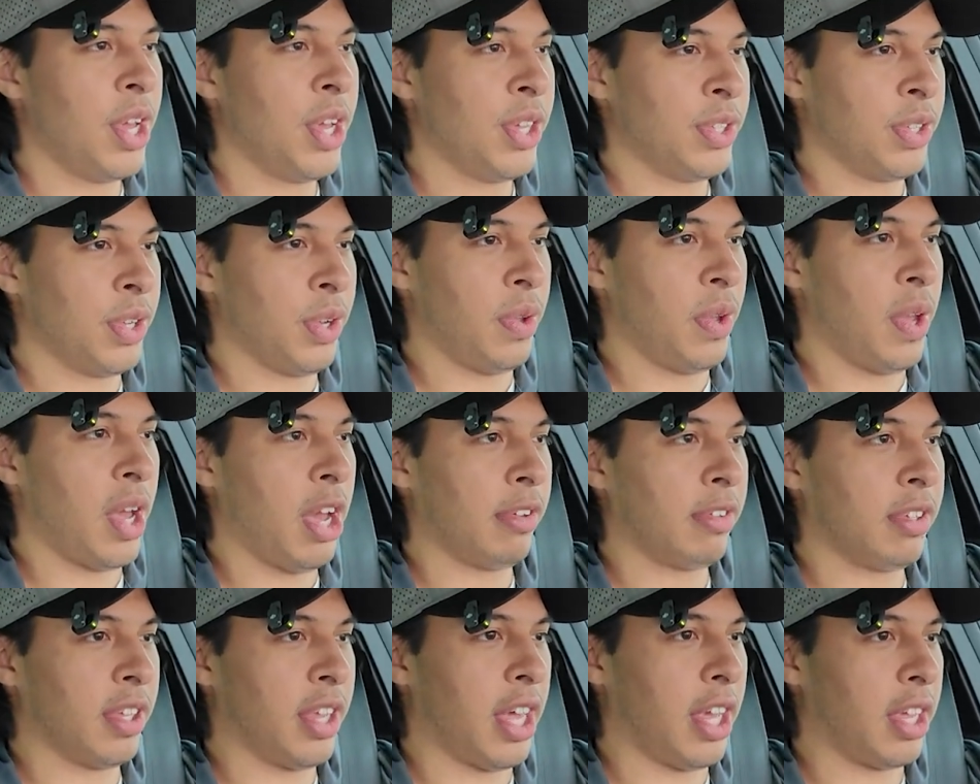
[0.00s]
So you
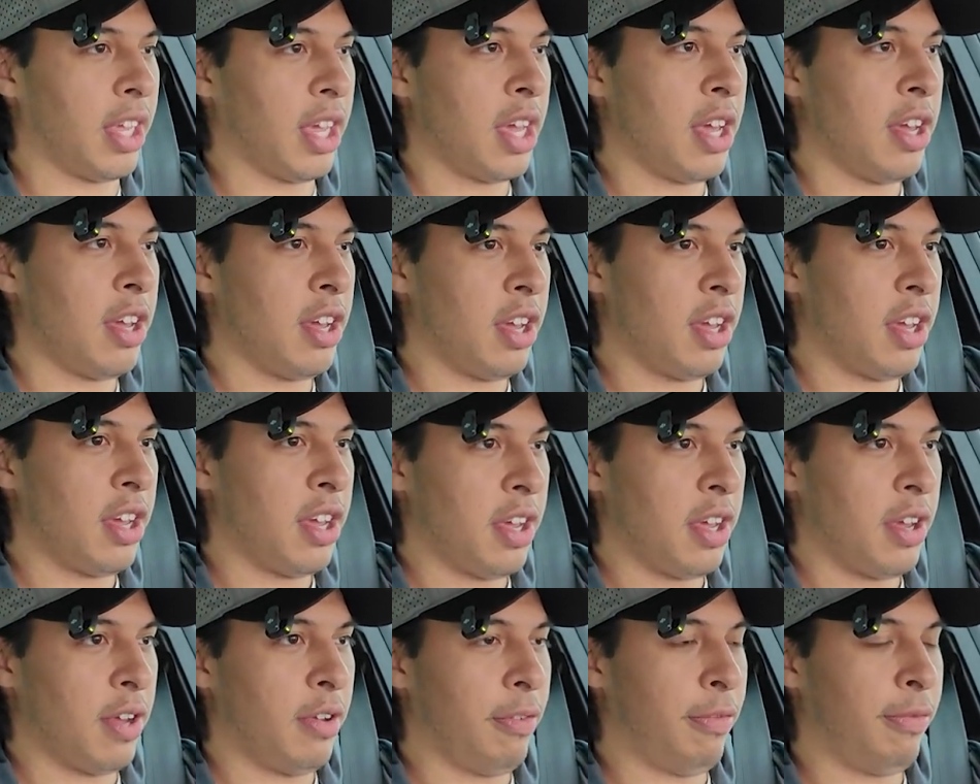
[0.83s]
have to like
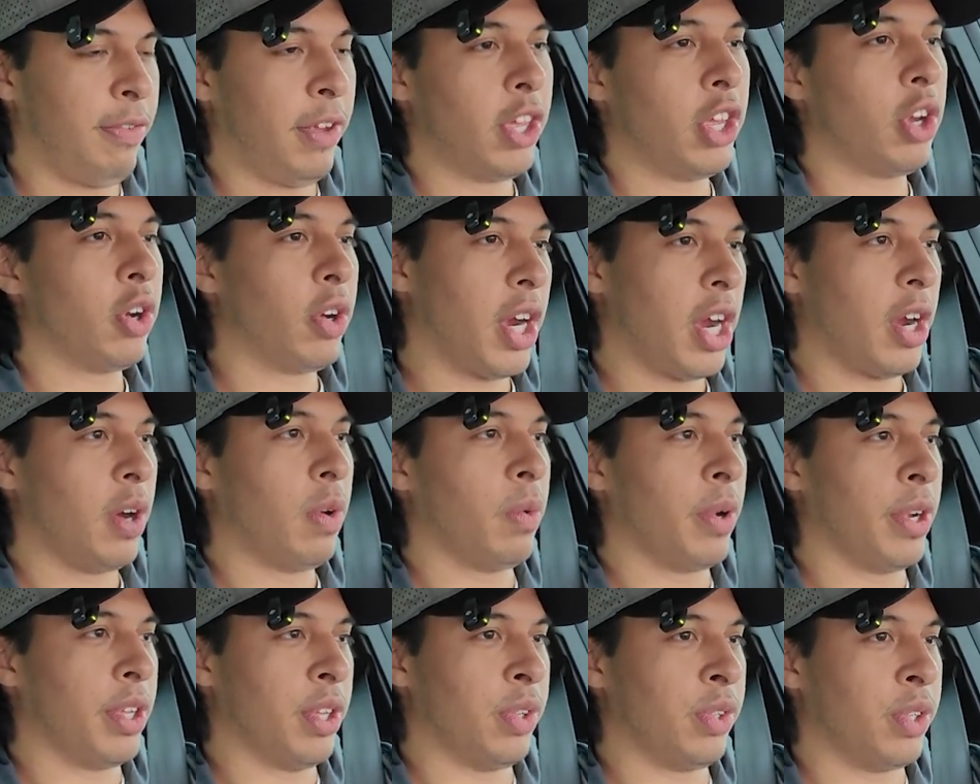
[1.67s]
figure out
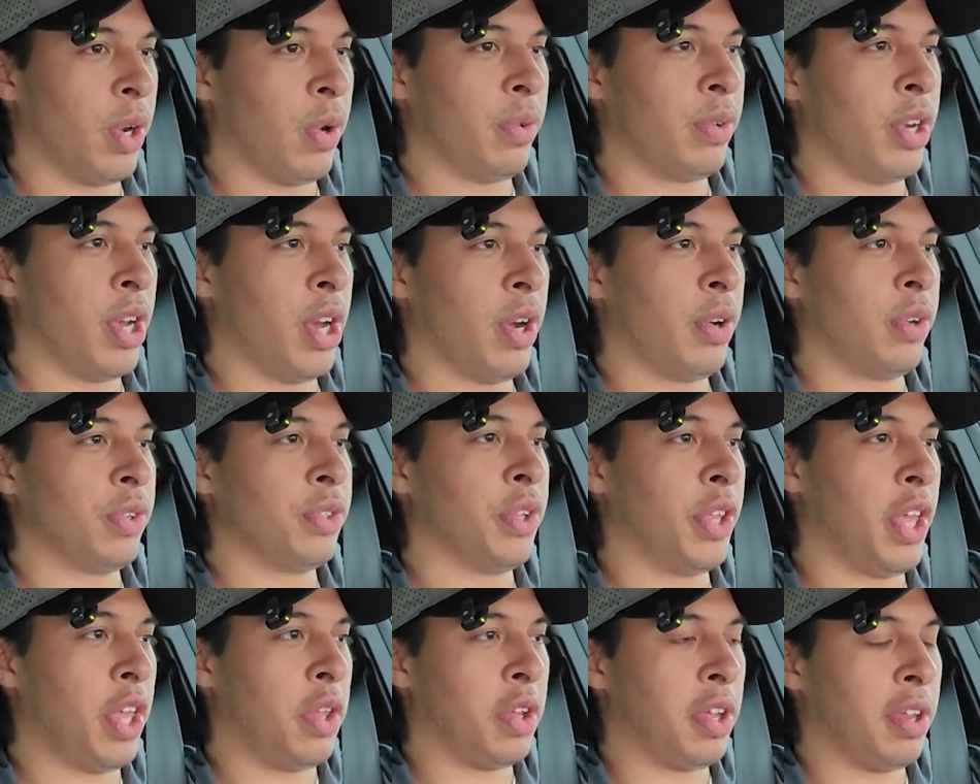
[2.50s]
what you don't know
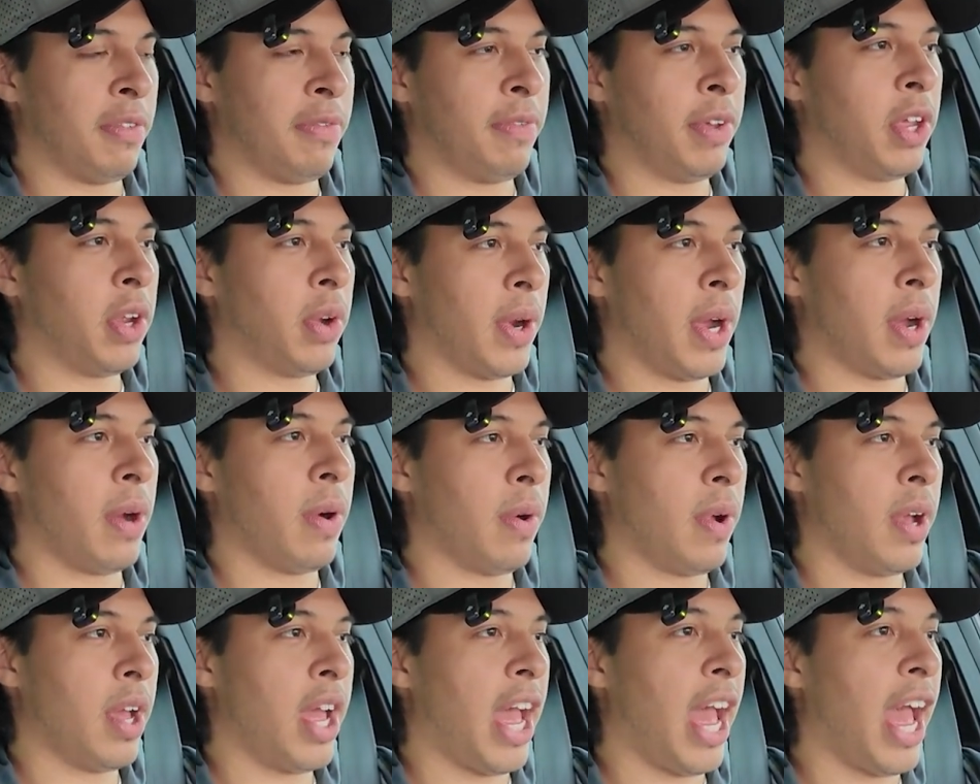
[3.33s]
so that you can figure
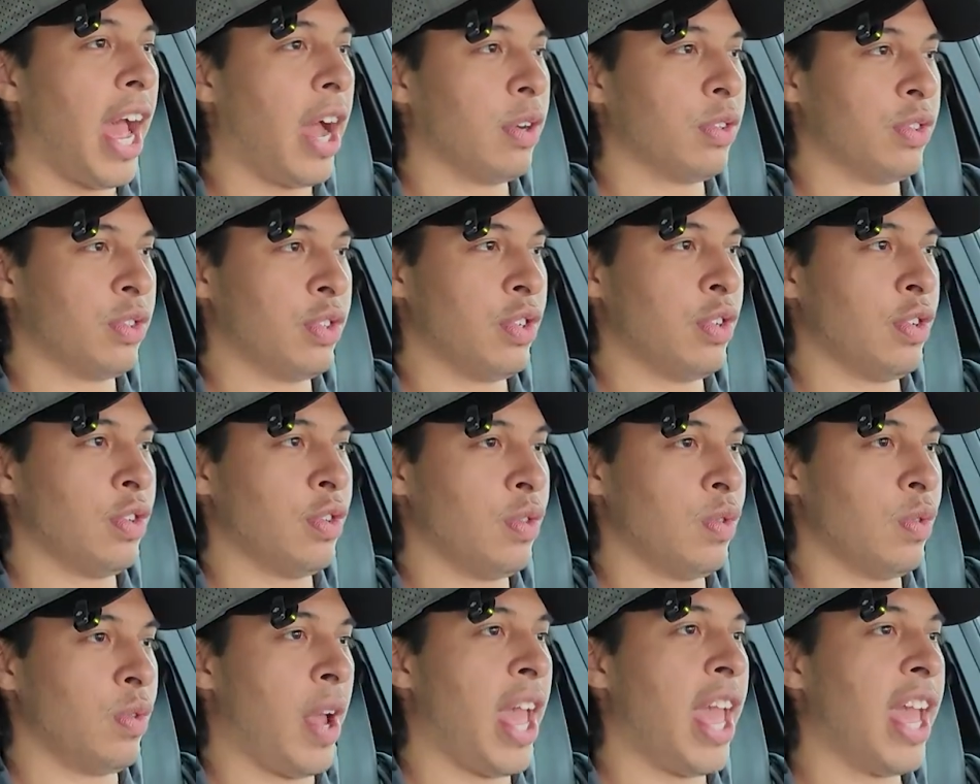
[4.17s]
out how
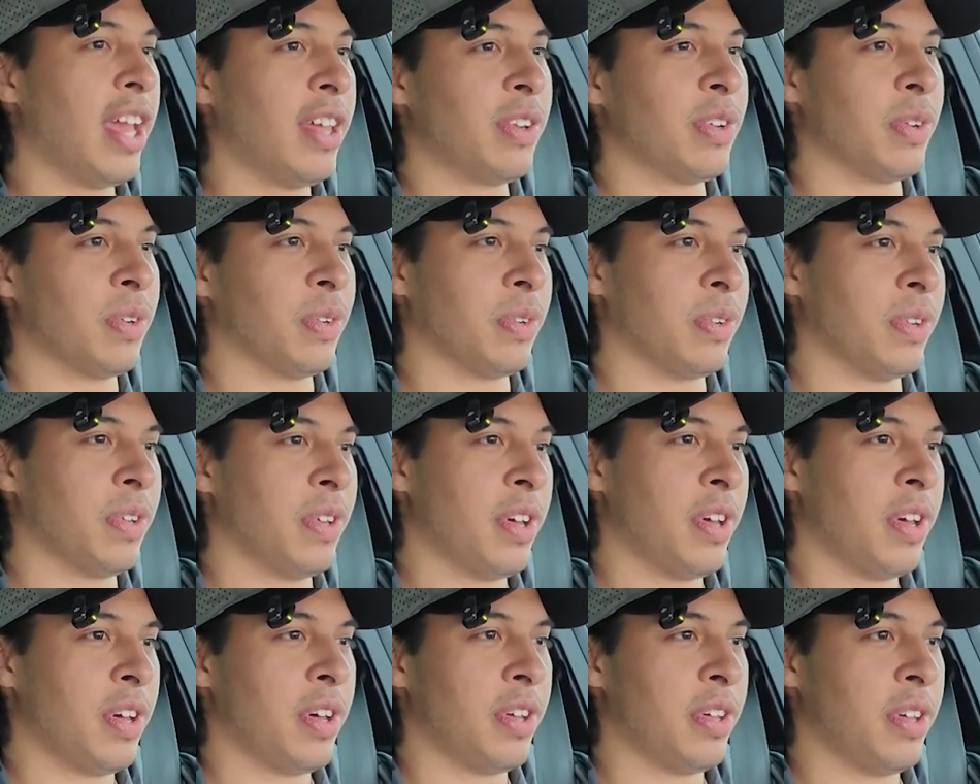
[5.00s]
to handle
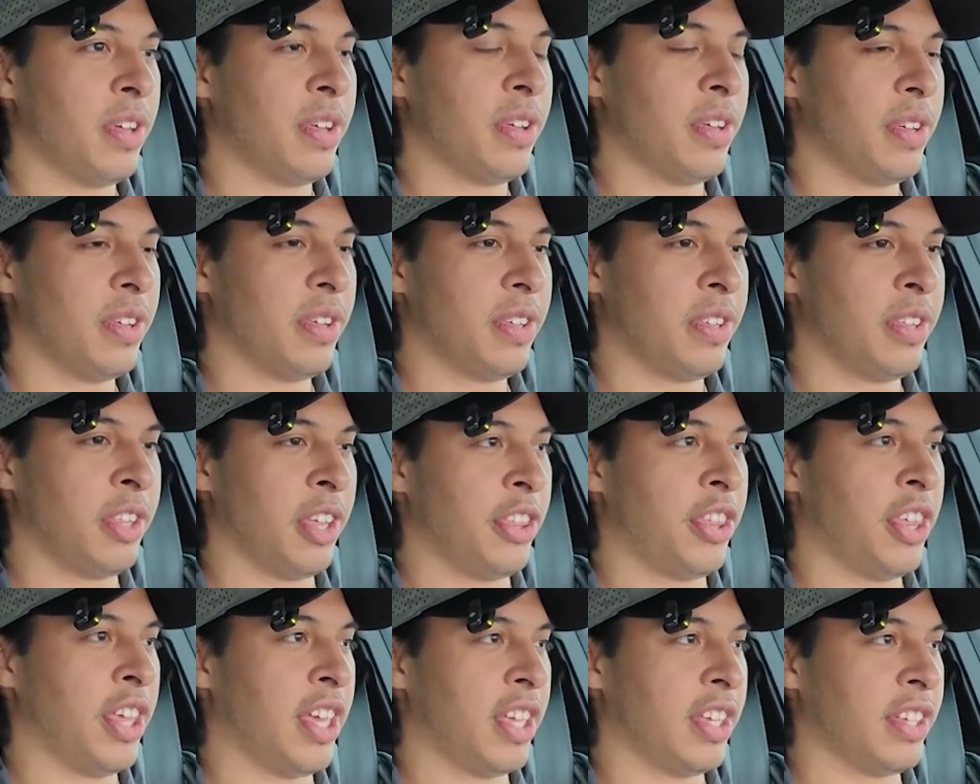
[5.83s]
the
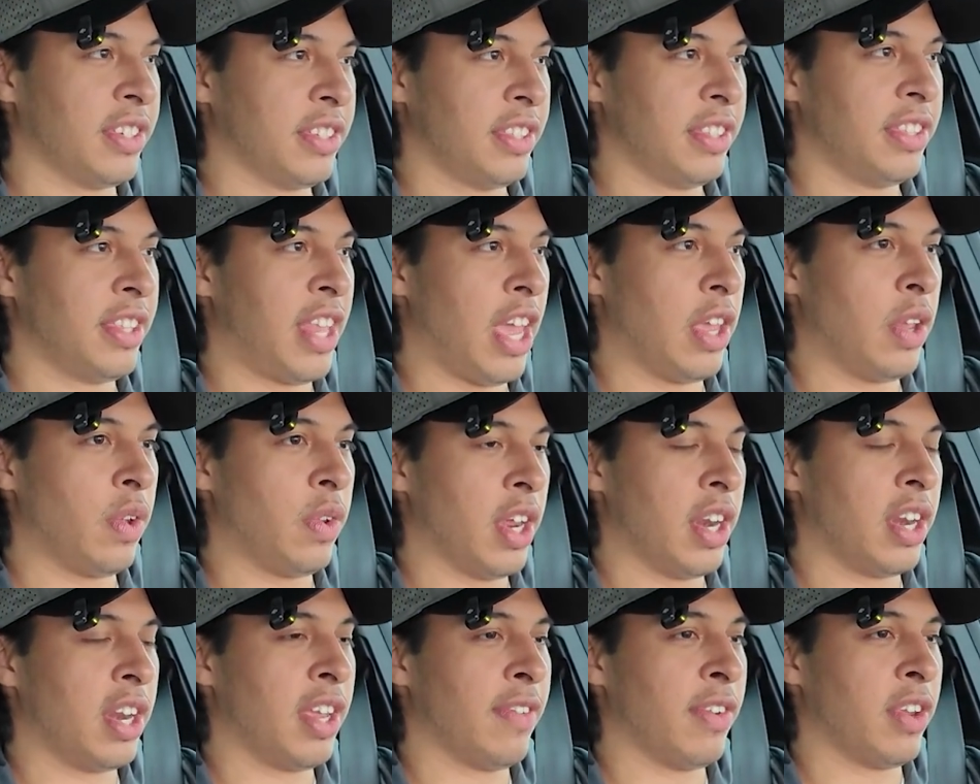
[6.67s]
things that you
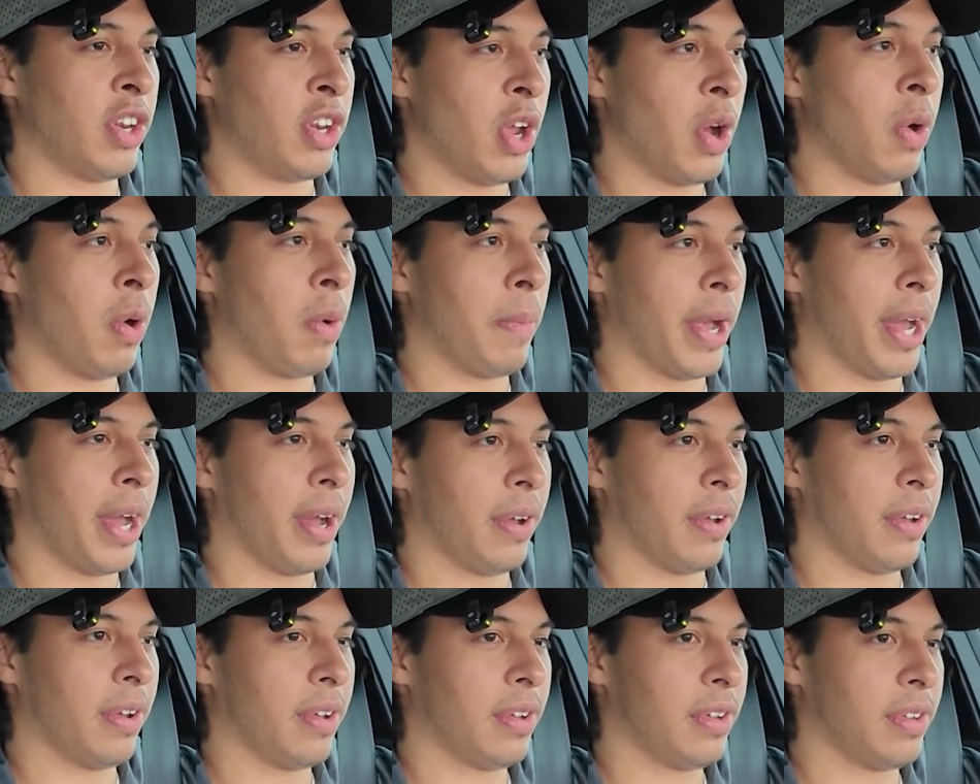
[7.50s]
didn't even know
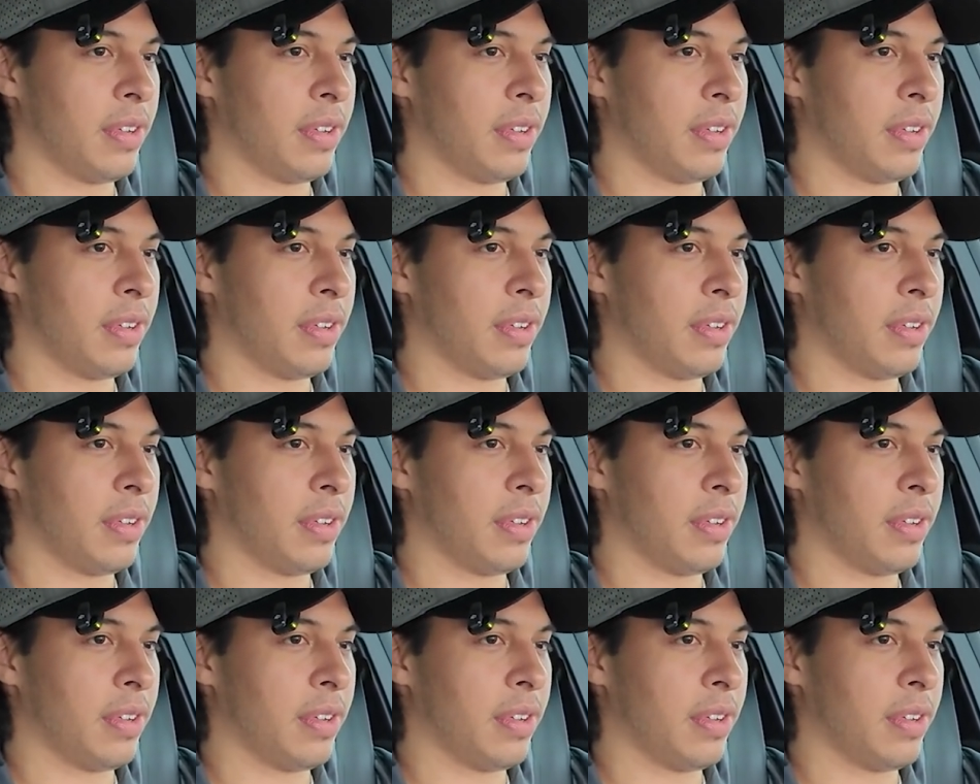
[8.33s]
about.